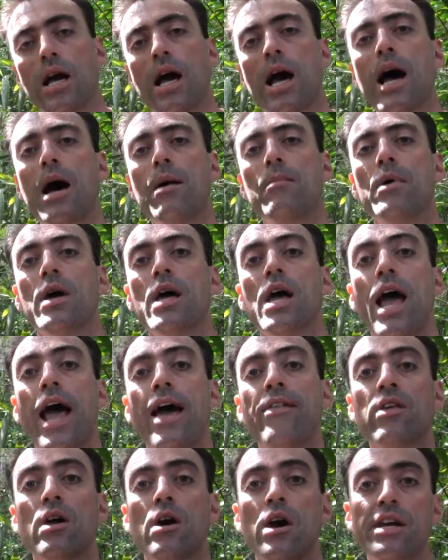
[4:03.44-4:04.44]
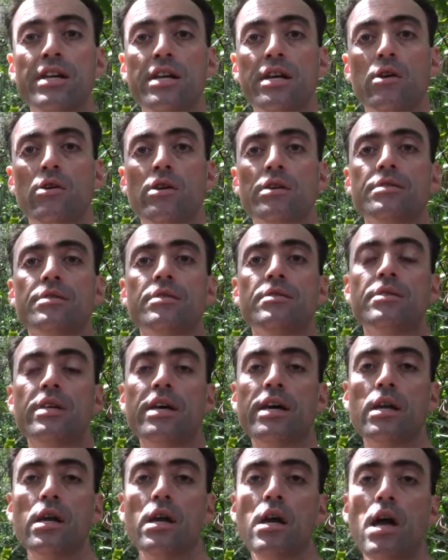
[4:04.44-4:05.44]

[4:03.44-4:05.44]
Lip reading: And the idea is that